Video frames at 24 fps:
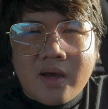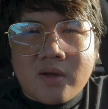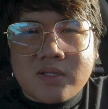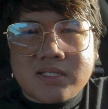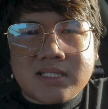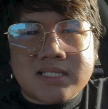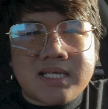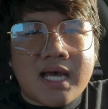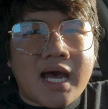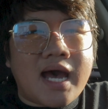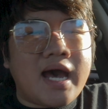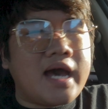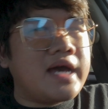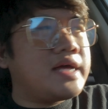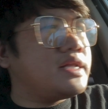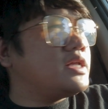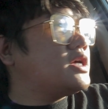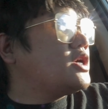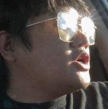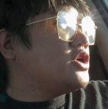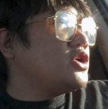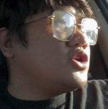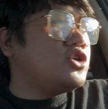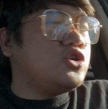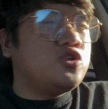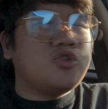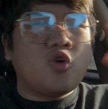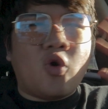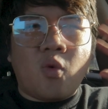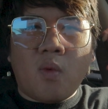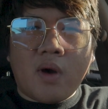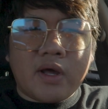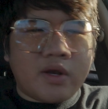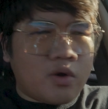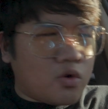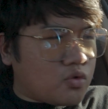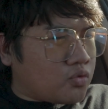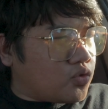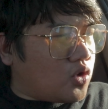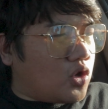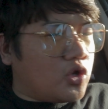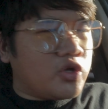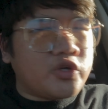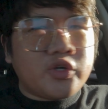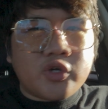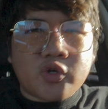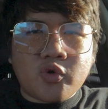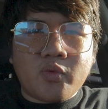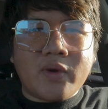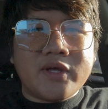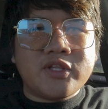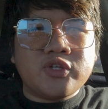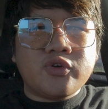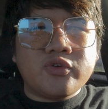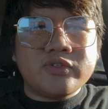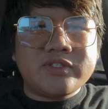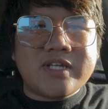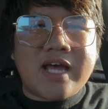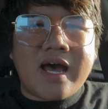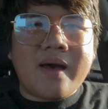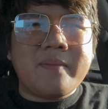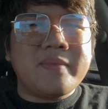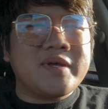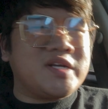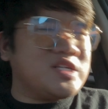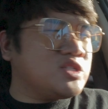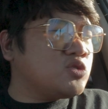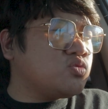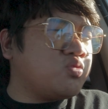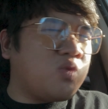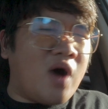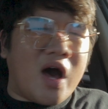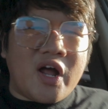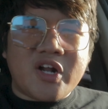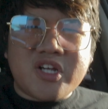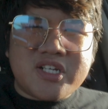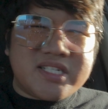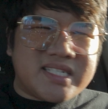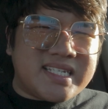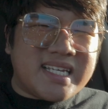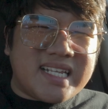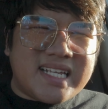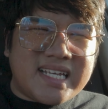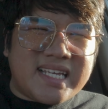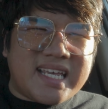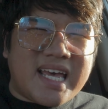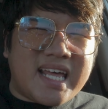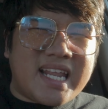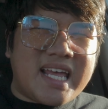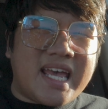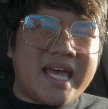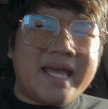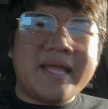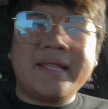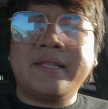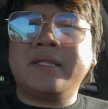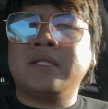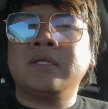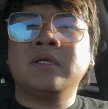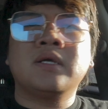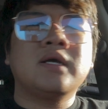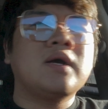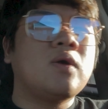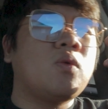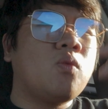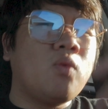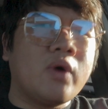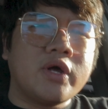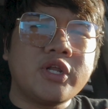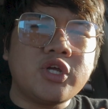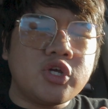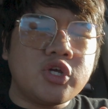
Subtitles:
outside. You don't want to roll your window down because water is gonna get in. What